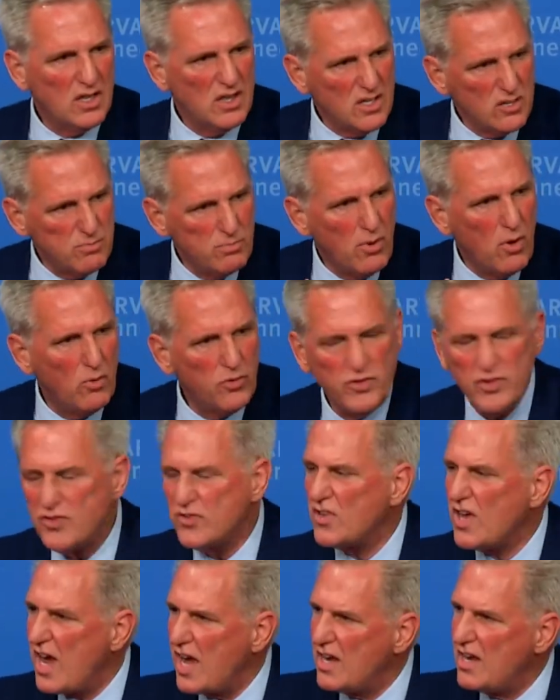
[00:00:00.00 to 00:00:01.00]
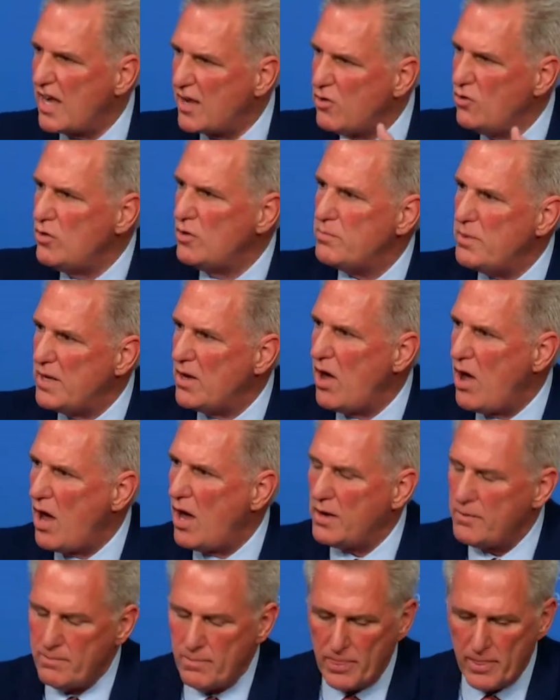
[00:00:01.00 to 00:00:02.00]
Let's both decide like who to be
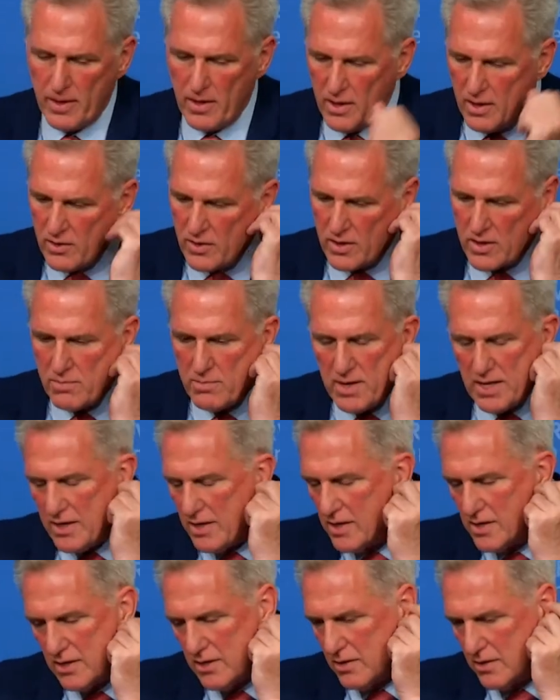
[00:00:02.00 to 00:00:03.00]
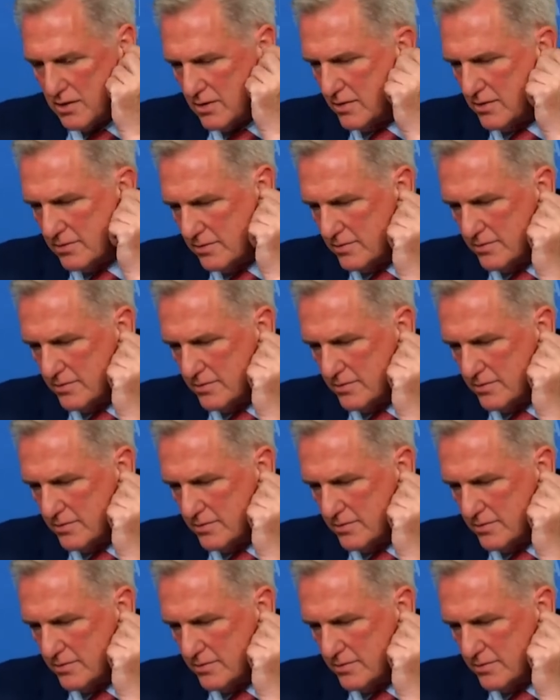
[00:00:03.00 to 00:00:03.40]
on the committee. And